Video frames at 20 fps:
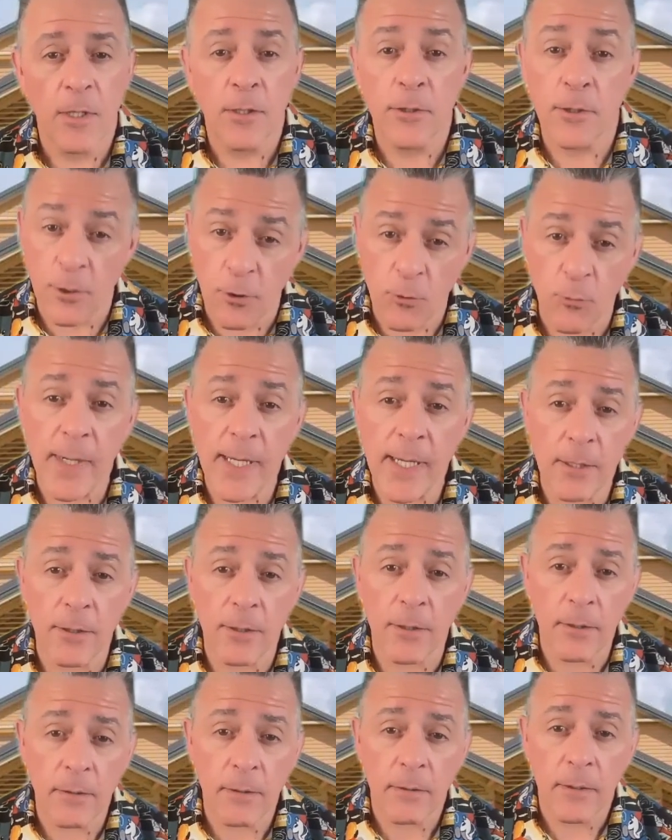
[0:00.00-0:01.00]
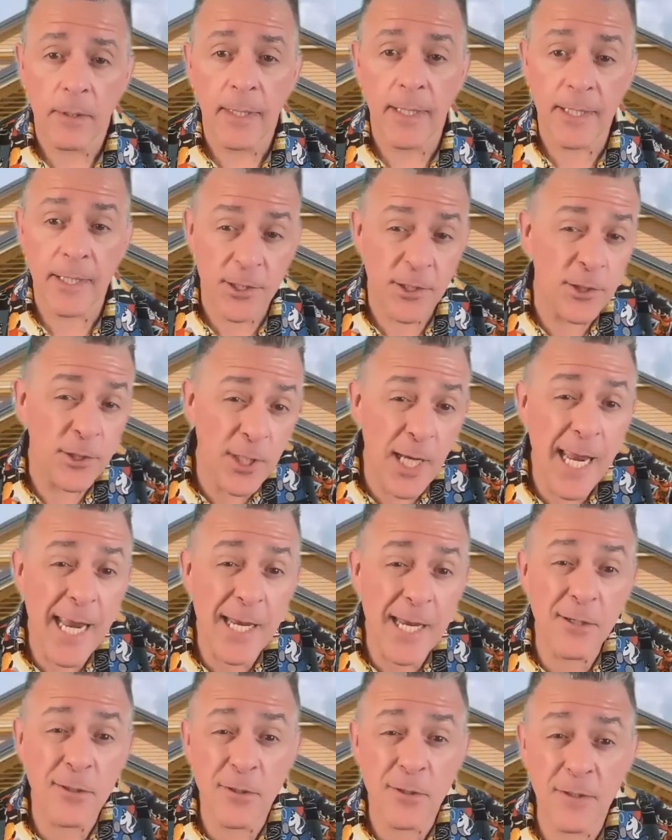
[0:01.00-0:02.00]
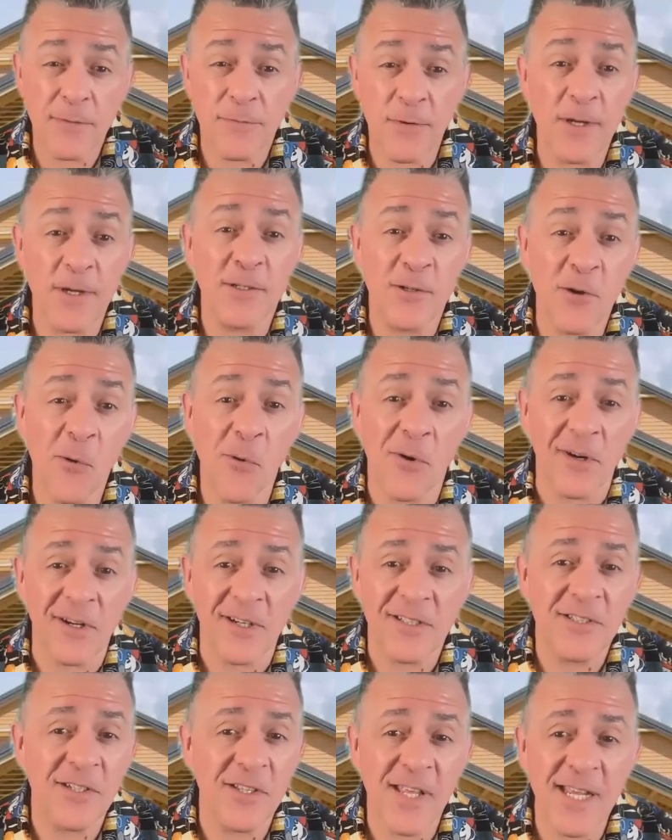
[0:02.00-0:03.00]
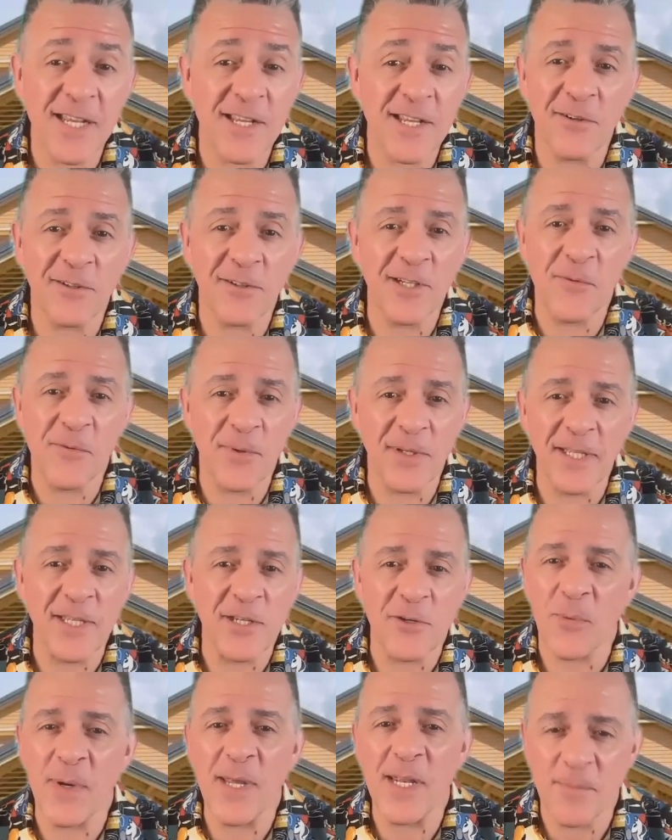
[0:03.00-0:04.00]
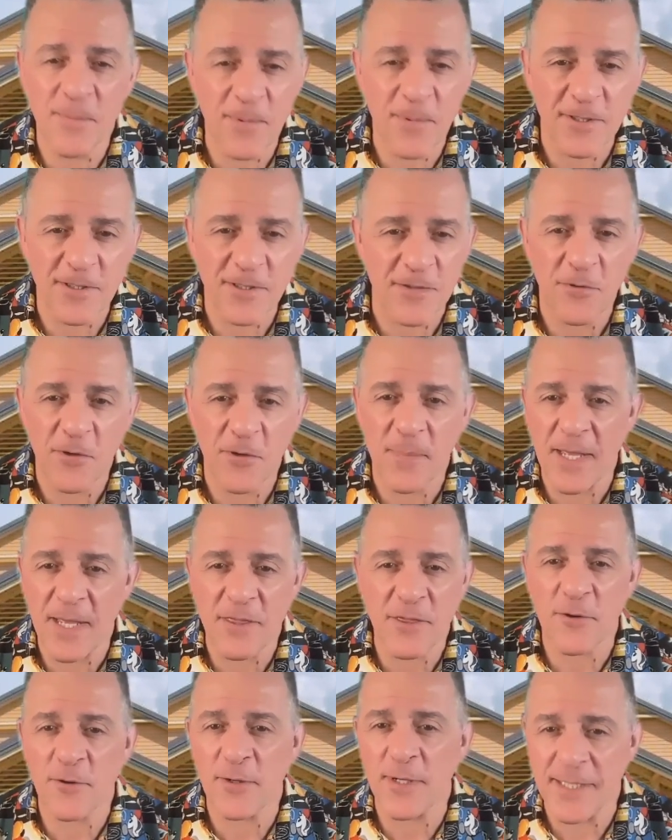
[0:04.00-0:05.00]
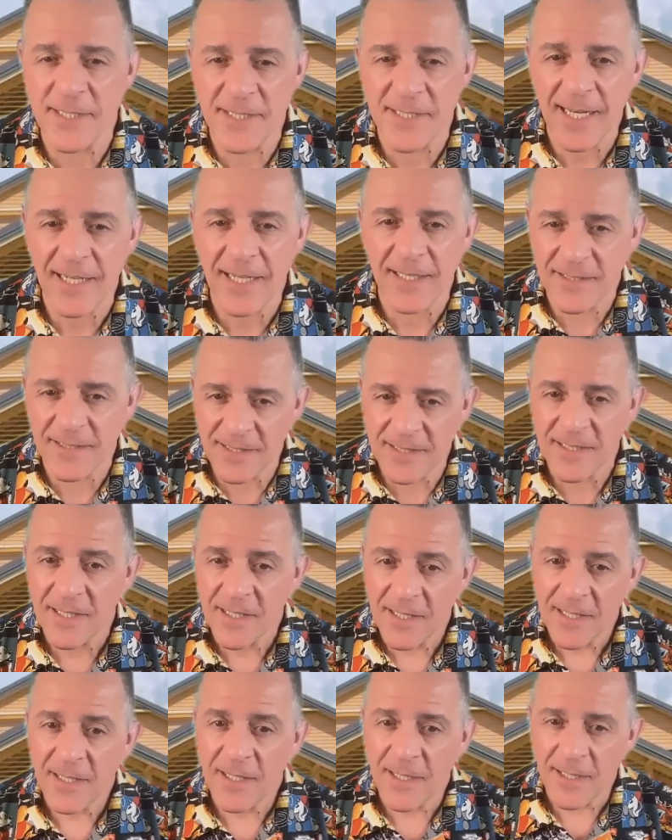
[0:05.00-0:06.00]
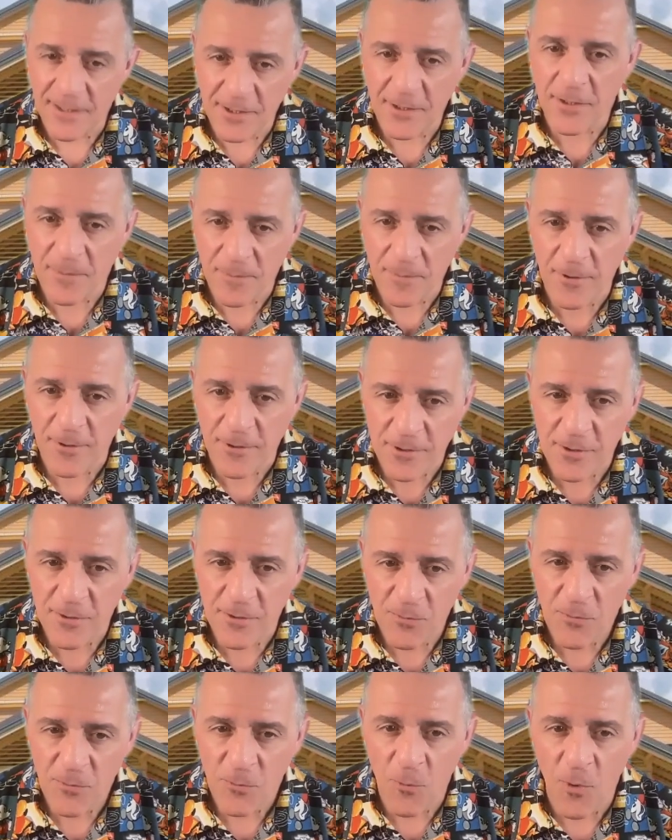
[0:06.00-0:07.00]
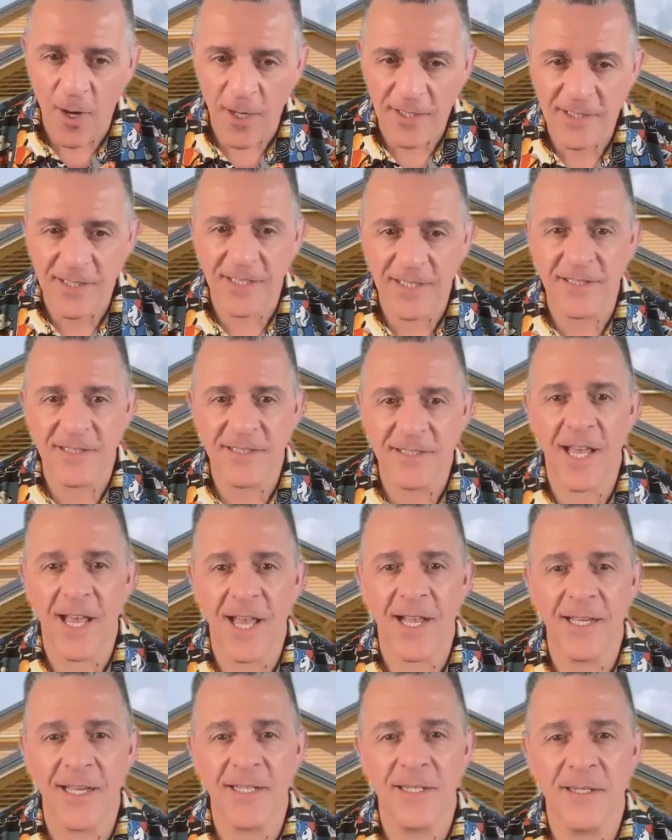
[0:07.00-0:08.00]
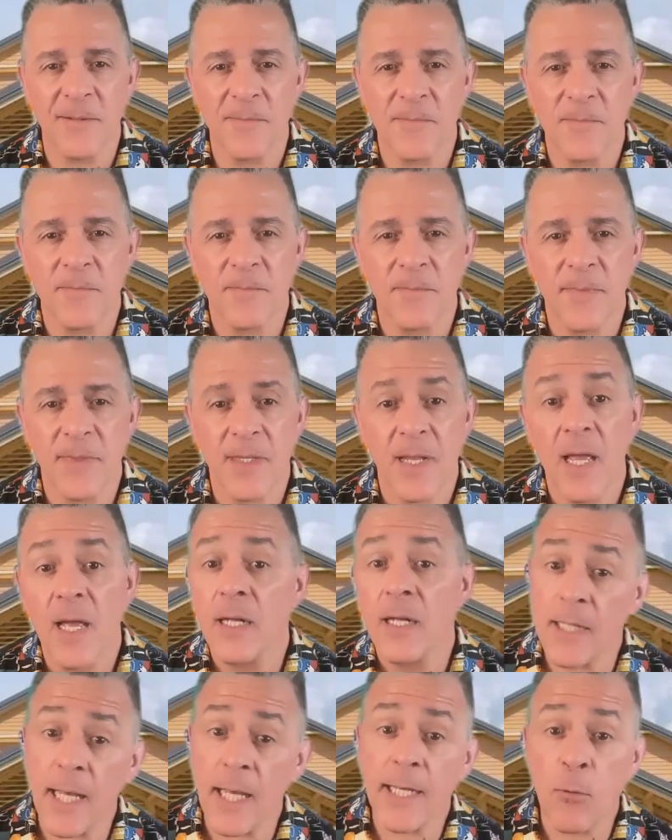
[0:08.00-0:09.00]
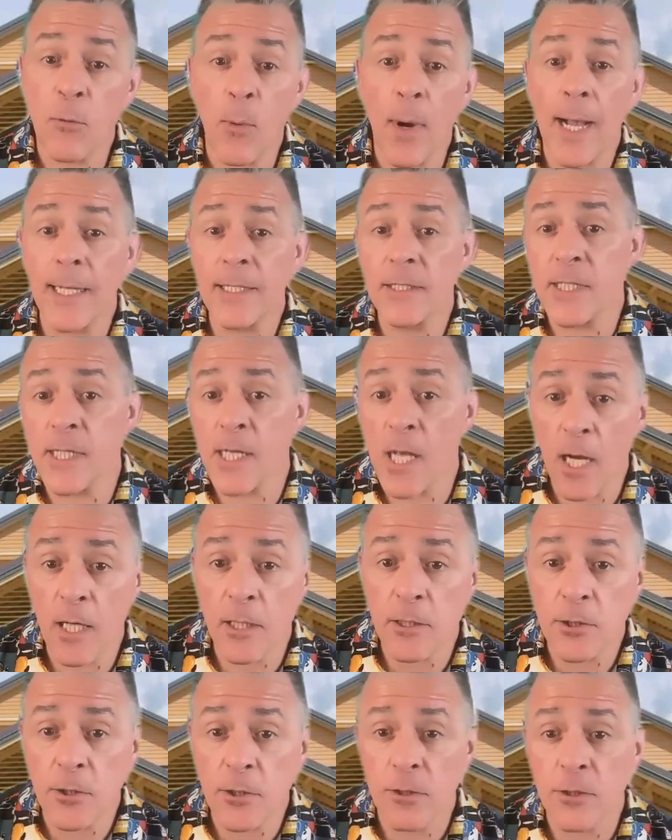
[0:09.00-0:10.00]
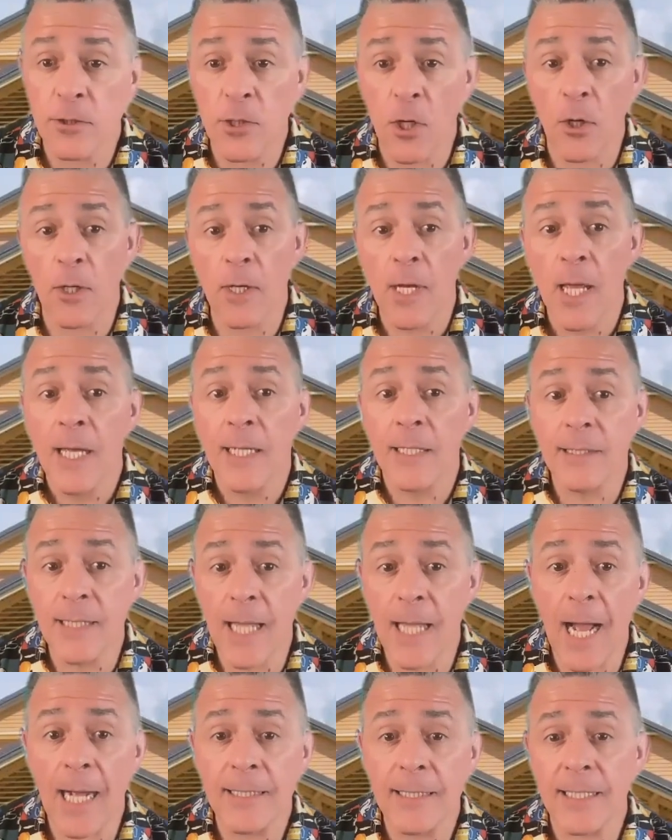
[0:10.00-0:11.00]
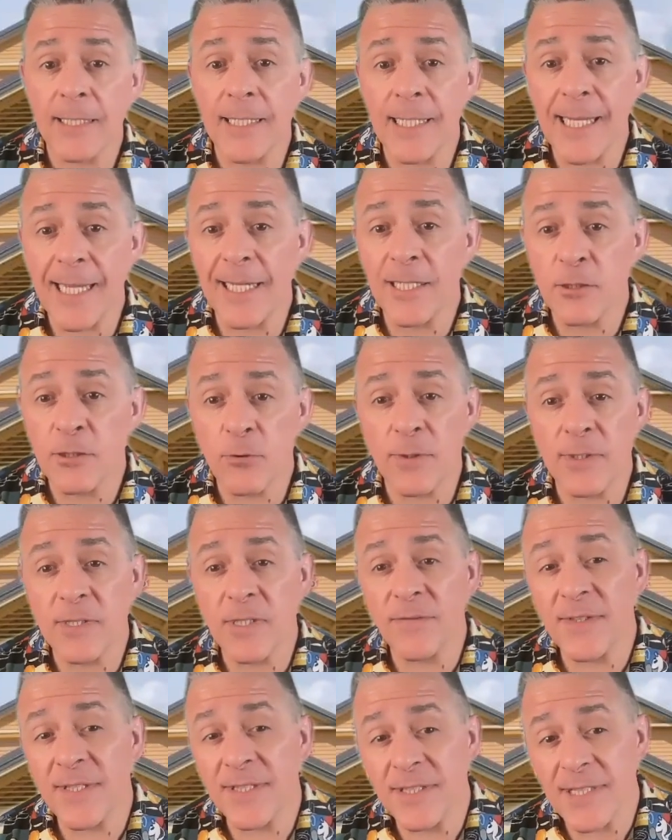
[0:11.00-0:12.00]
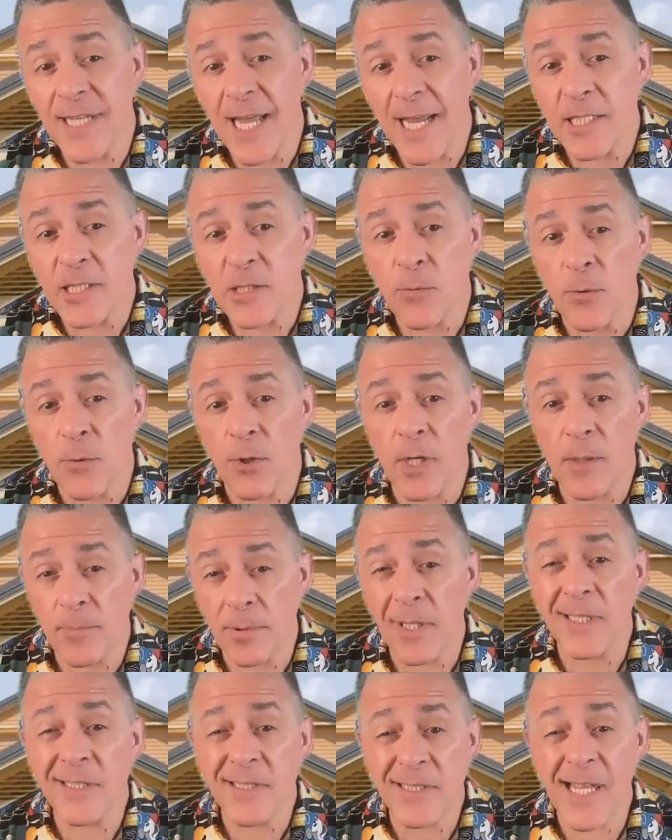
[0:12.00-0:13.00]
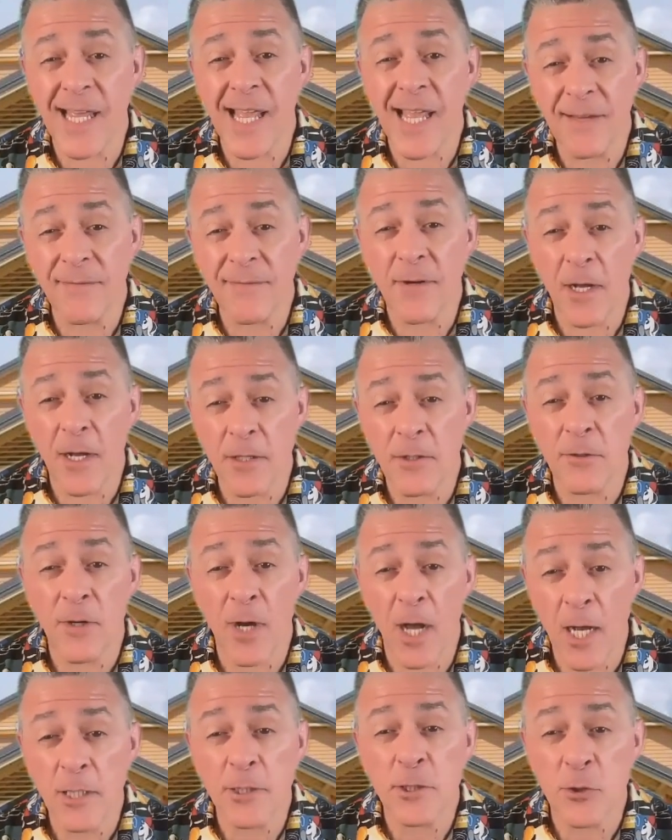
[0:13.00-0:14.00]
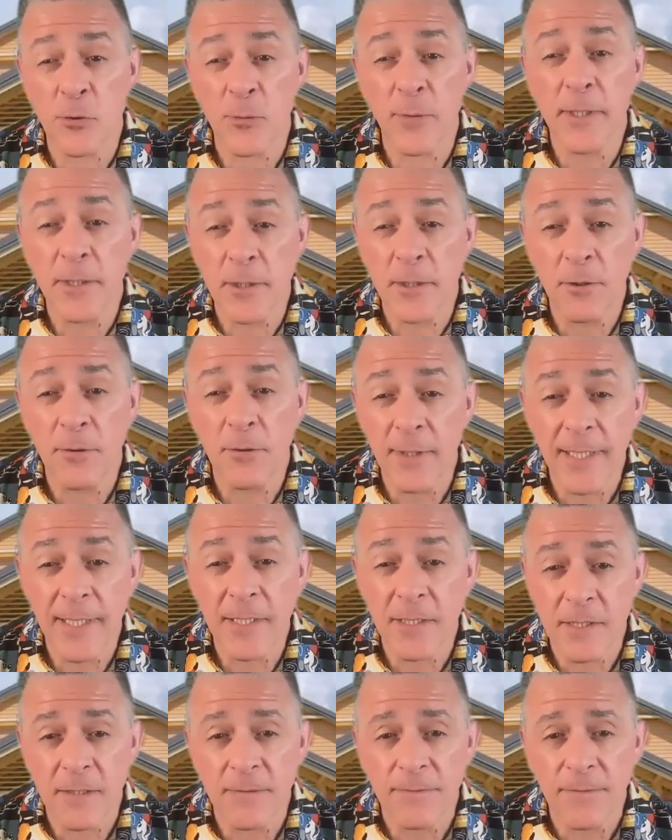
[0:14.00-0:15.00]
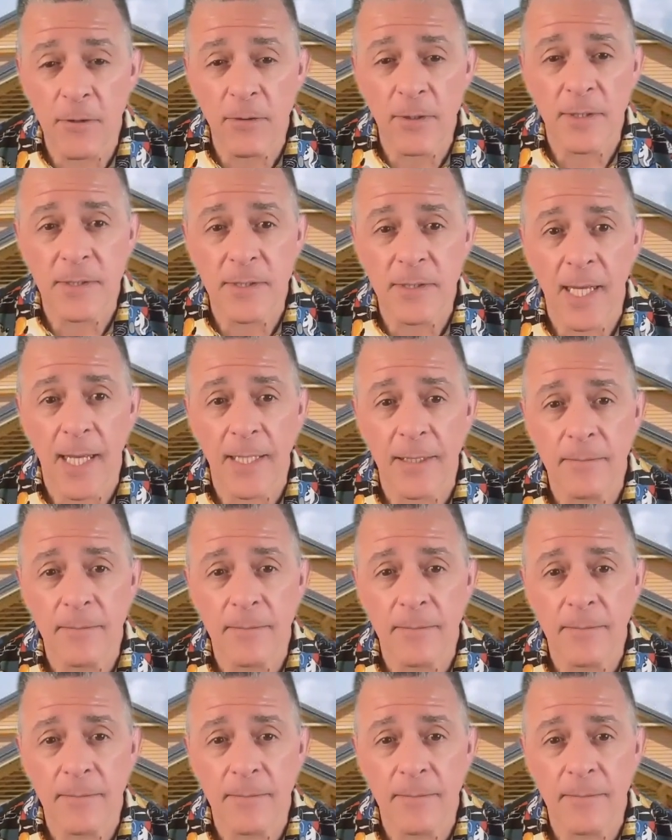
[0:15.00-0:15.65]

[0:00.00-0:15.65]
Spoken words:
The greeter is chained to the front door, so they can only really greet a person for about 30 seconds until the person walks inside. Likewise, the ushers are locked at the entrance of the sanctuary, plus they have other ushering duties to focus on.